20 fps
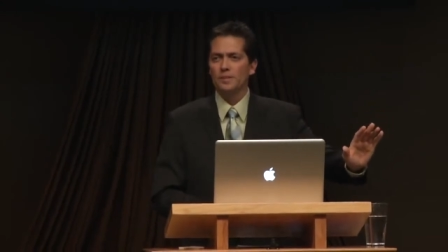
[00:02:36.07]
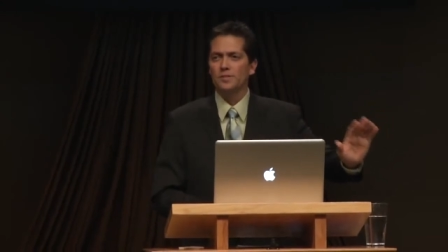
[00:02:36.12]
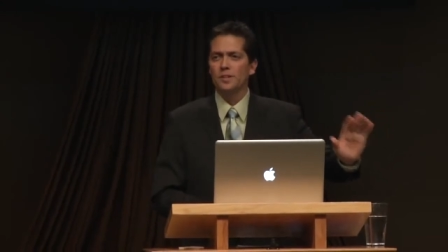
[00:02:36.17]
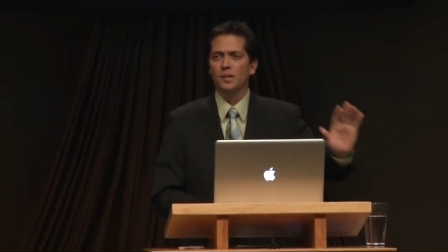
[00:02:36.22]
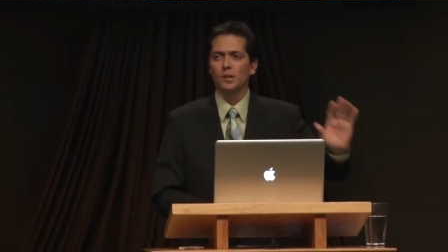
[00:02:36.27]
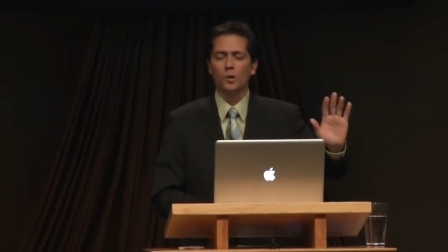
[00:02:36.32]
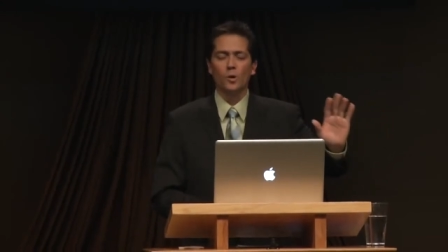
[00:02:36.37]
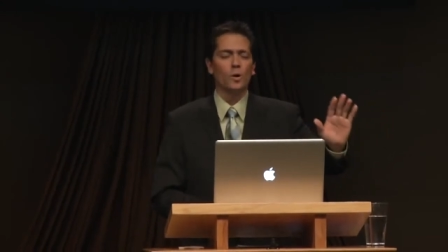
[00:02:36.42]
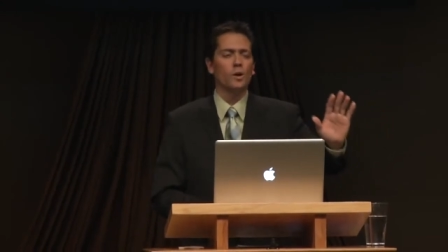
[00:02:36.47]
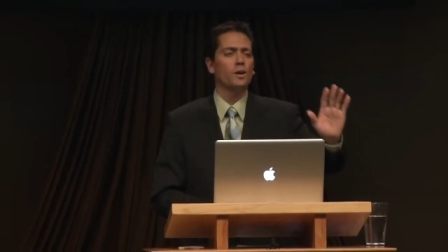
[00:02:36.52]
And
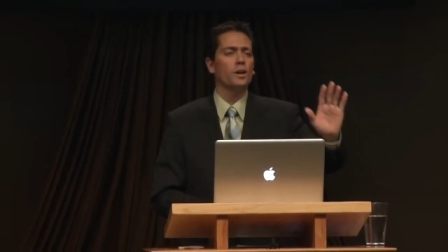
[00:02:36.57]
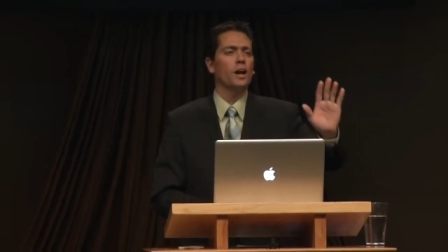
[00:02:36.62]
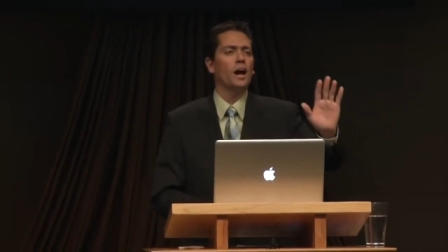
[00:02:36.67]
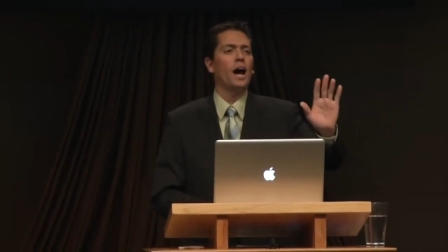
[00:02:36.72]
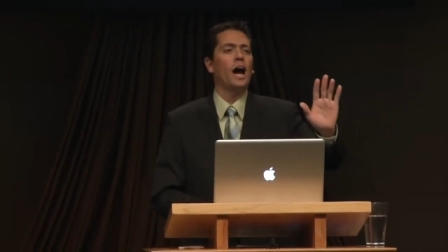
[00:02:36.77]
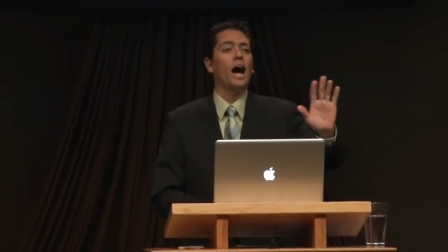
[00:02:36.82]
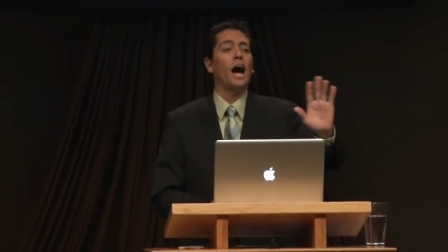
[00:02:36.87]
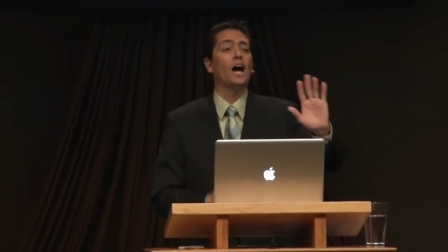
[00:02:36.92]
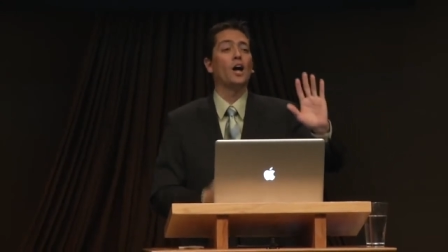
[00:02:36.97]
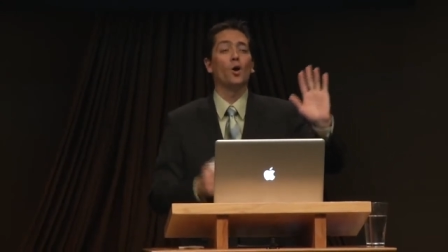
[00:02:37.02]
say, Lord,
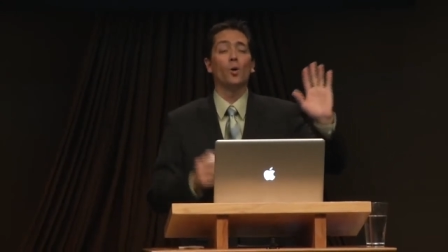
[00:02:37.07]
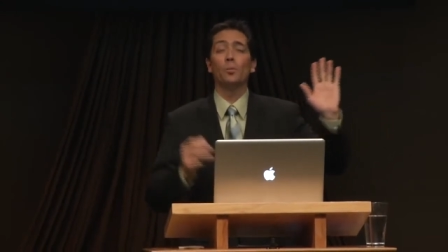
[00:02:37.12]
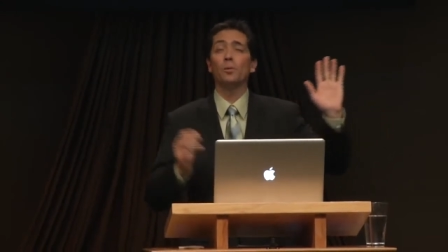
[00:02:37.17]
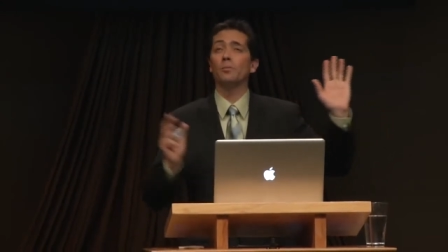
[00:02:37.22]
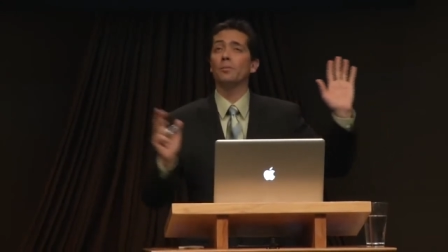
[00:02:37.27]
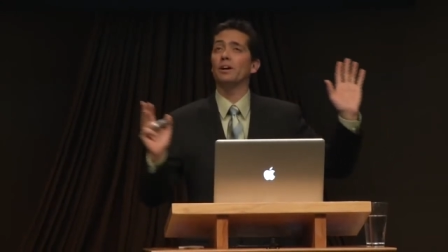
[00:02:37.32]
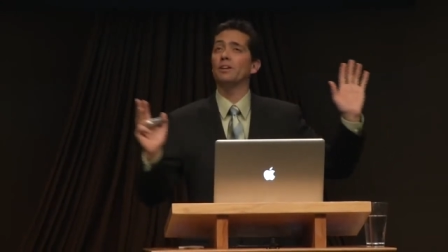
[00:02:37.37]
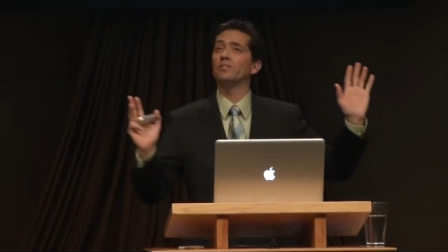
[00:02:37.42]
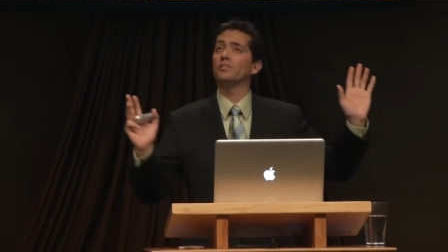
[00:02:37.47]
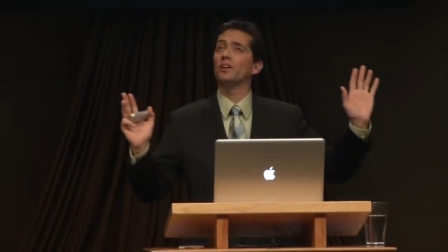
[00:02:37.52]
I
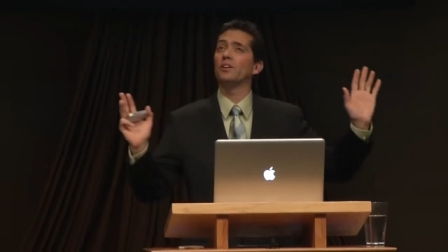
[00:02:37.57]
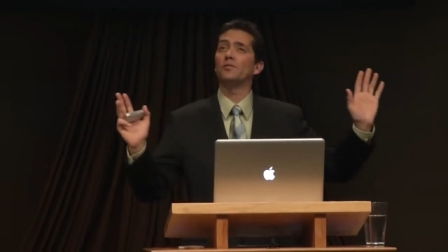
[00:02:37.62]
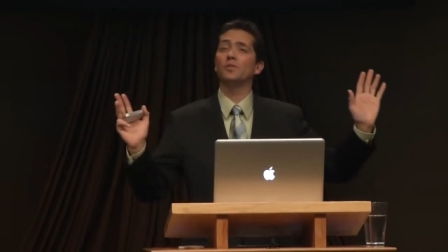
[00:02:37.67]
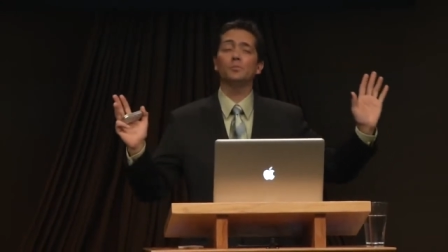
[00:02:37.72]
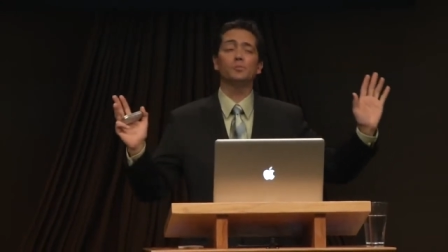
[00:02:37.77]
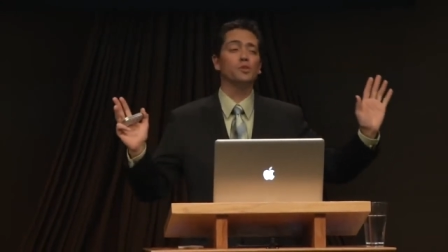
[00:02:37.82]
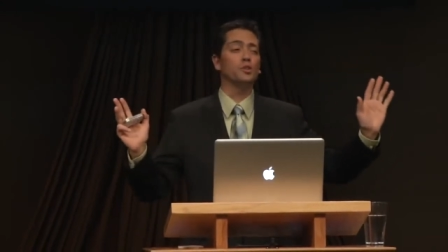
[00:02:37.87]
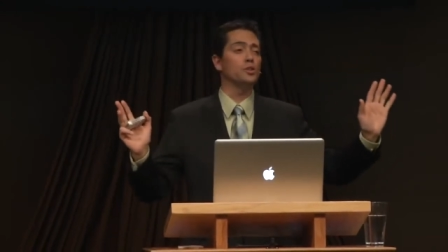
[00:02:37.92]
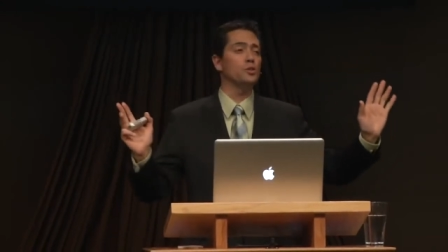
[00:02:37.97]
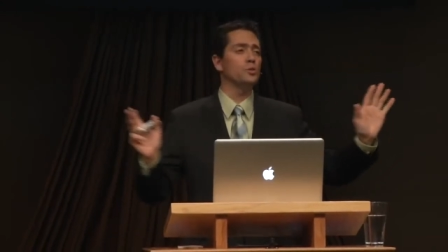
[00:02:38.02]
open myself
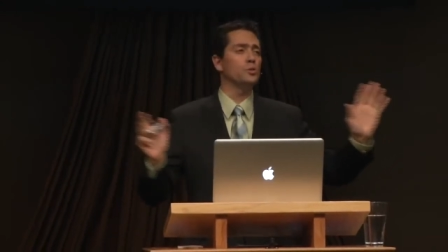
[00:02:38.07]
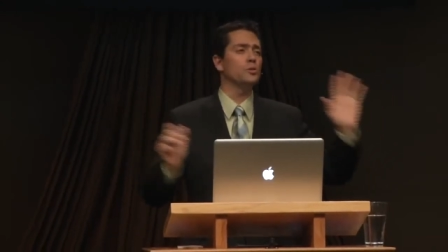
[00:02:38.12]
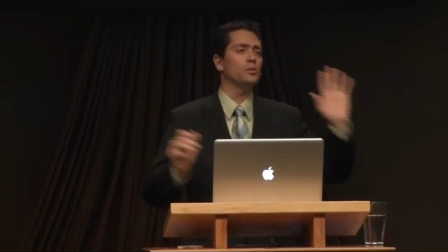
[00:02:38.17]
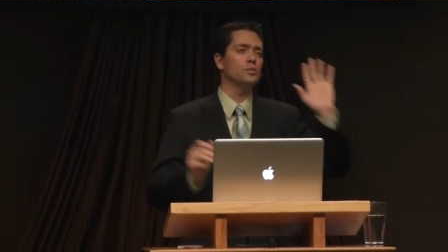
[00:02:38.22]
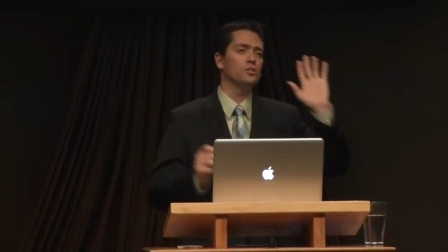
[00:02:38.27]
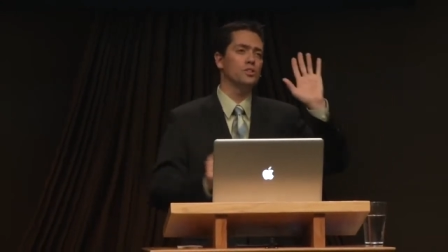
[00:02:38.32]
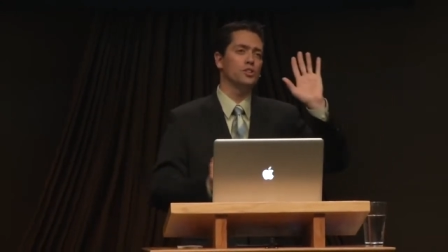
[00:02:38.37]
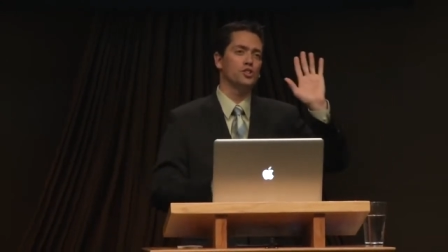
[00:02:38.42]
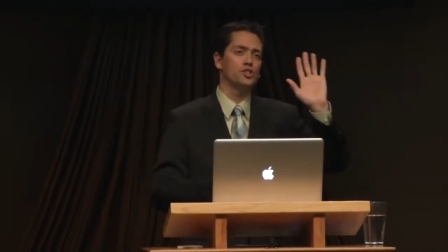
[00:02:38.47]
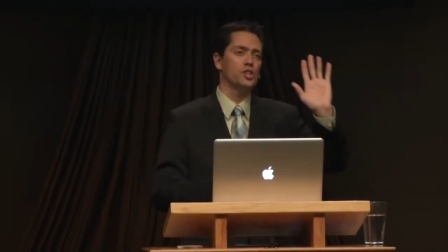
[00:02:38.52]
up to
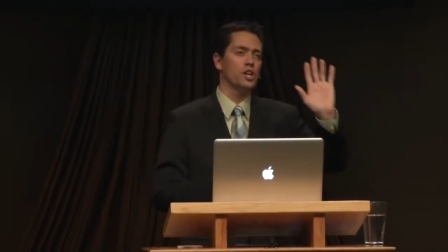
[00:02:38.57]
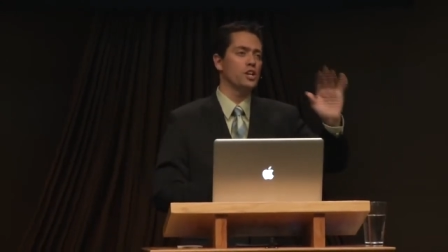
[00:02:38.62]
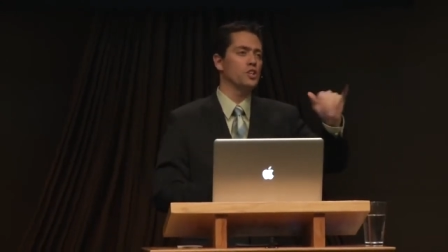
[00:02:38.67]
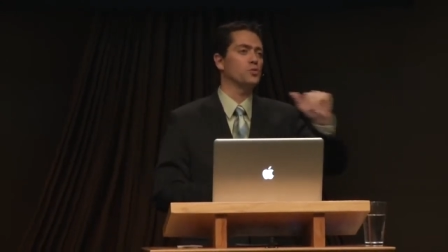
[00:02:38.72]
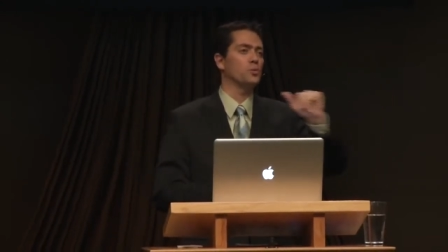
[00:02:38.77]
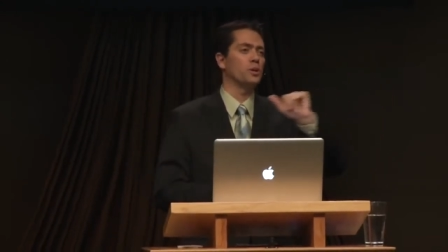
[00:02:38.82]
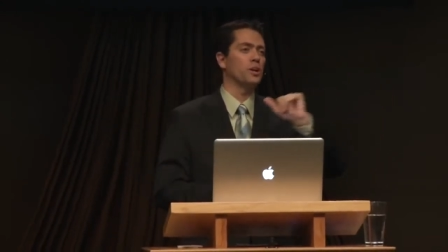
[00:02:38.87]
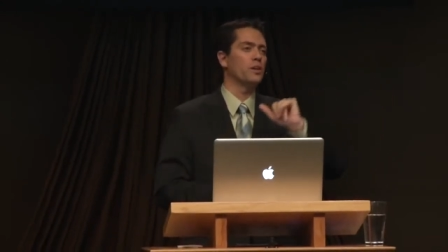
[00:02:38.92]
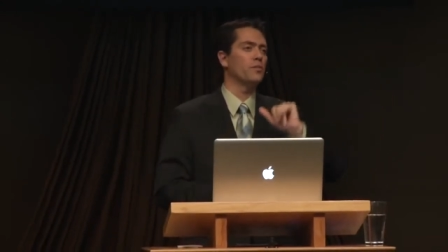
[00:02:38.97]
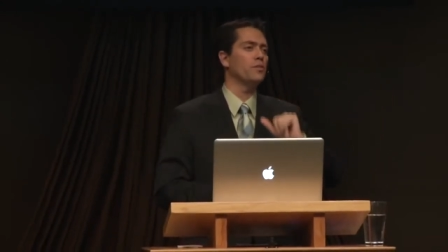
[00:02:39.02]
you to
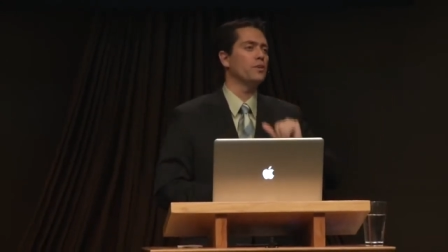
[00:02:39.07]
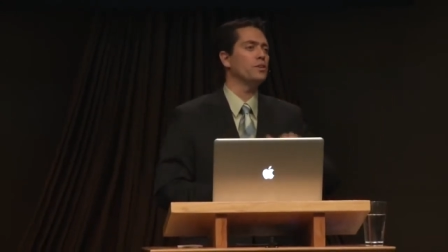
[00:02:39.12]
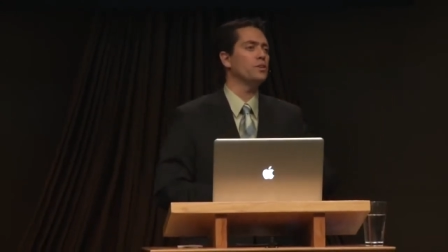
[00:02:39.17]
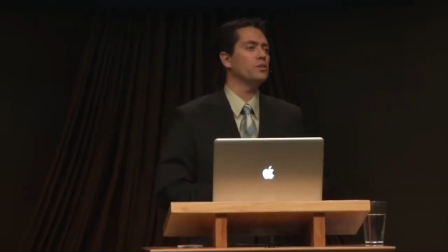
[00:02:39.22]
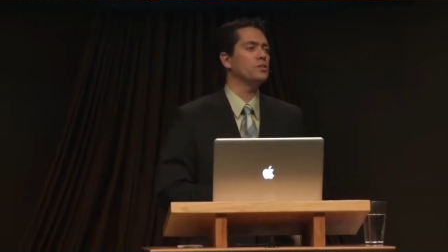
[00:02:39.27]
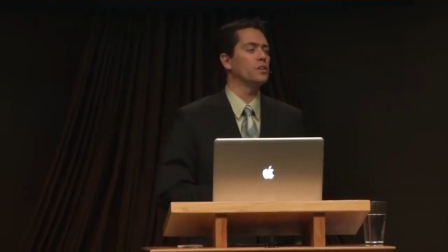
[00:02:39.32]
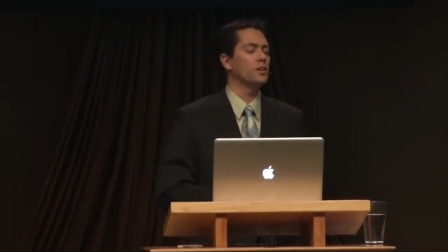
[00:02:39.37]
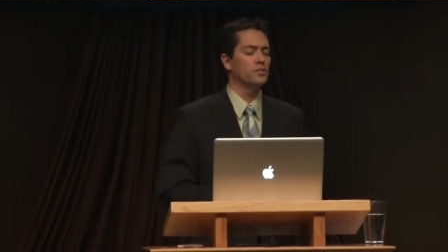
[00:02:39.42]
change whatever